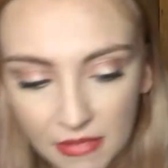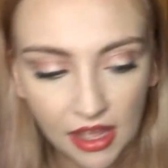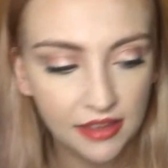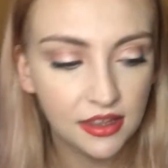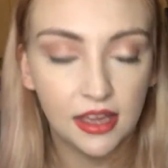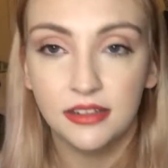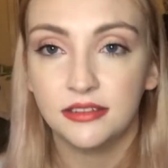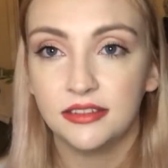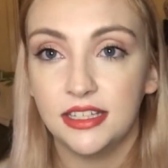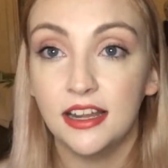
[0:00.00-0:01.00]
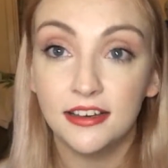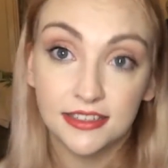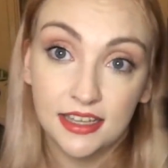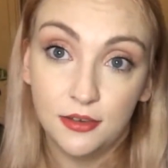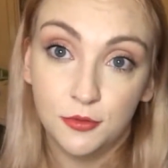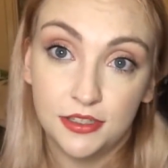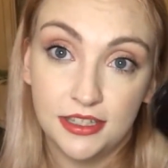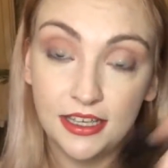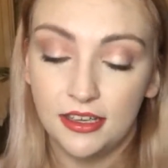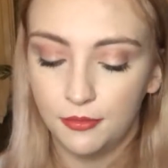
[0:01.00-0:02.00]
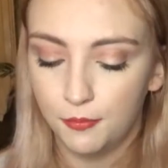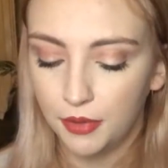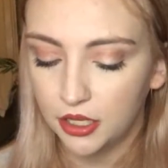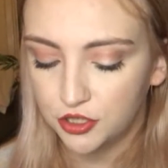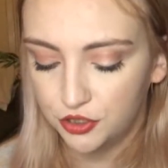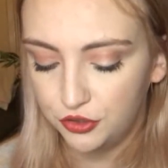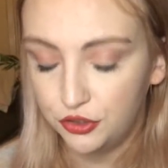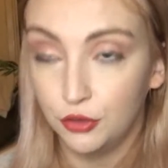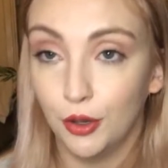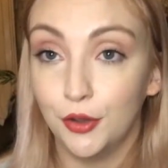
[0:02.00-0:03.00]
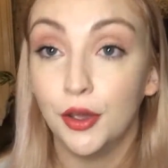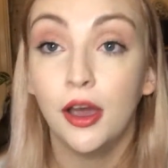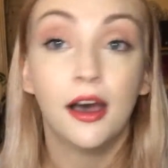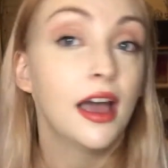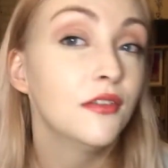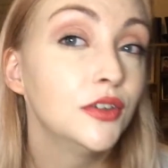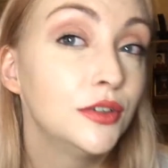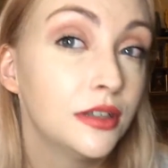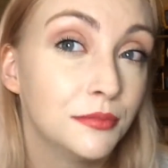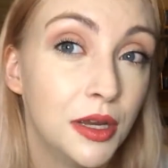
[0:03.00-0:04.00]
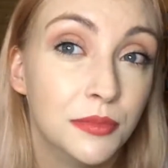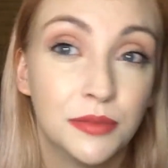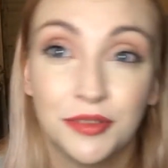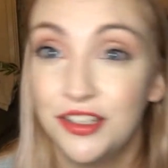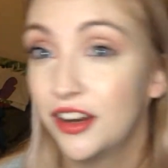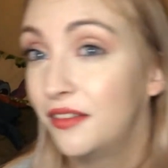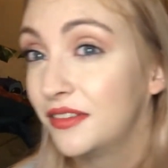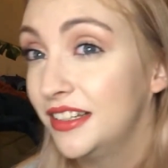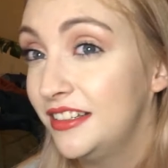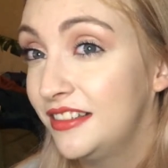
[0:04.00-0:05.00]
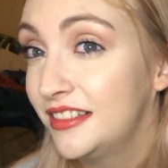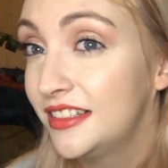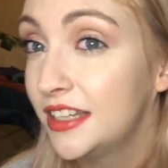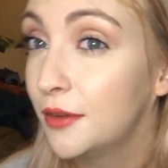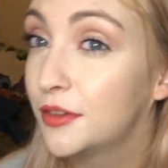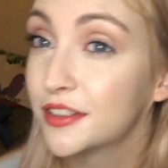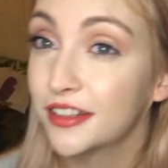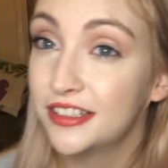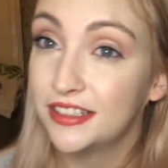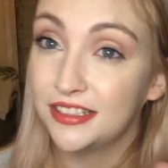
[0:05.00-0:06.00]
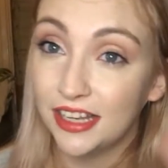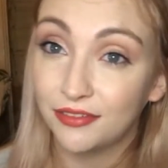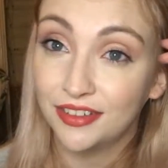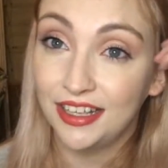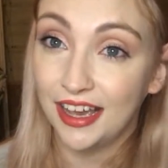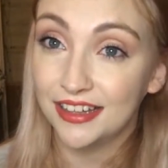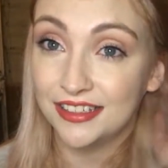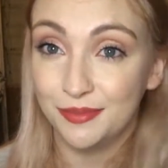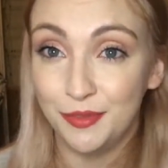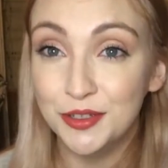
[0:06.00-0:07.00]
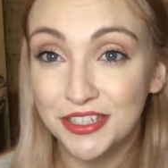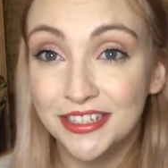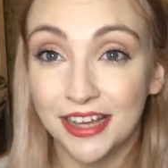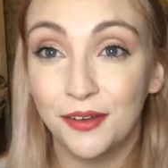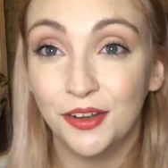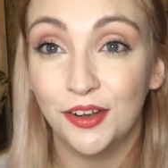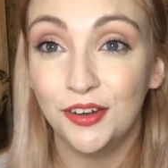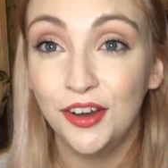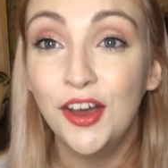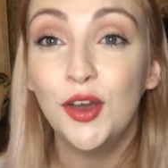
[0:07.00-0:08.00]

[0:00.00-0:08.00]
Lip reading: And then the last thing was the blush duo. I have it on at the moment, but you can't really tell because I definitely had to mute it down a lot.